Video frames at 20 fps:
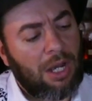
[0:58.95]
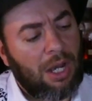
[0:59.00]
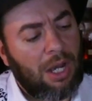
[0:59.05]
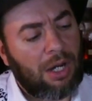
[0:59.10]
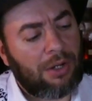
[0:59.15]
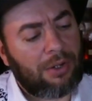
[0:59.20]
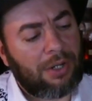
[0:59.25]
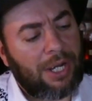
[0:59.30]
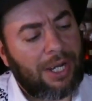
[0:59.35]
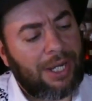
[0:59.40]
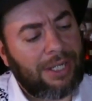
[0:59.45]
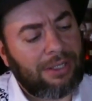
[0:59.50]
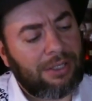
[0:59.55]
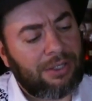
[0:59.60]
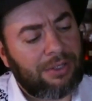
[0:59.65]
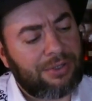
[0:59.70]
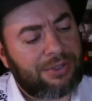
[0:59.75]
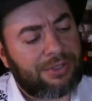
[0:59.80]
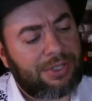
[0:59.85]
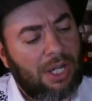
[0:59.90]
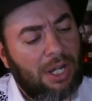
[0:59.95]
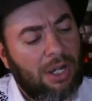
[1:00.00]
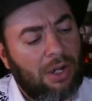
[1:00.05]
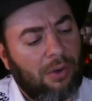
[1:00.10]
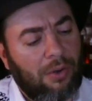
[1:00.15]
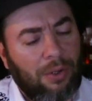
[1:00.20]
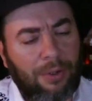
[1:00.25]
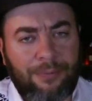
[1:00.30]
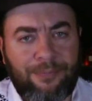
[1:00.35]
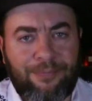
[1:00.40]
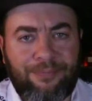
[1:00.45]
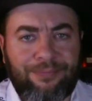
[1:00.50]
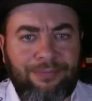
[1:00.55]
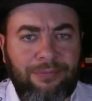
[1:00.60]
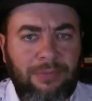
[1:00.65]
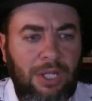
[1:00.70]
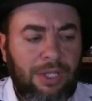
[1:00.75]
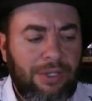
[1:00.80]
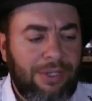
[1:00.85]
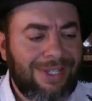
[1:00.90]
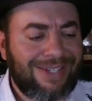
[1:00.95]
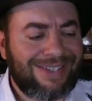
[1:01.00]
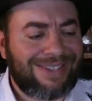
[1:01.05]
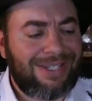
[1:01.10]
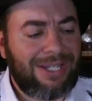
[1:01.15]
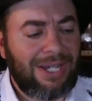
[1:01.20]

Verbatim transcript: All right, so this